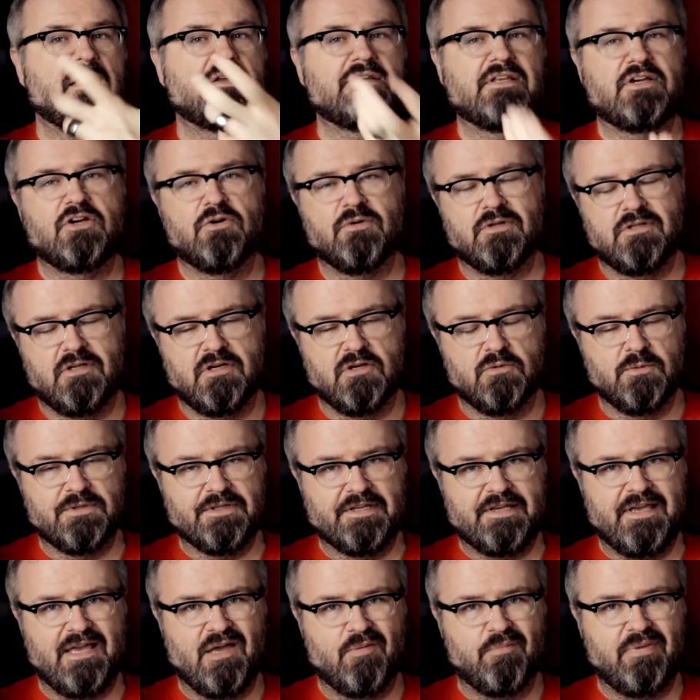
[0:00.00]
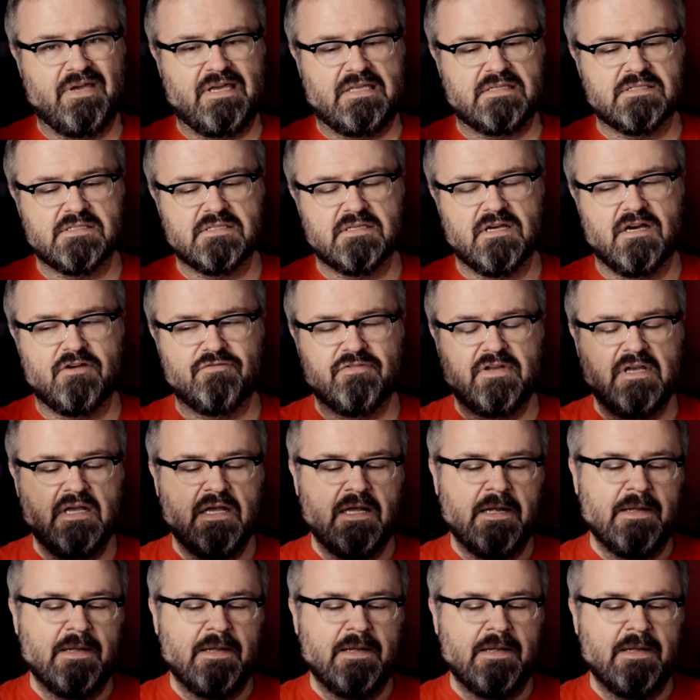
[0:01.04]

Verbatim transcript: that go along with the campaign stuff.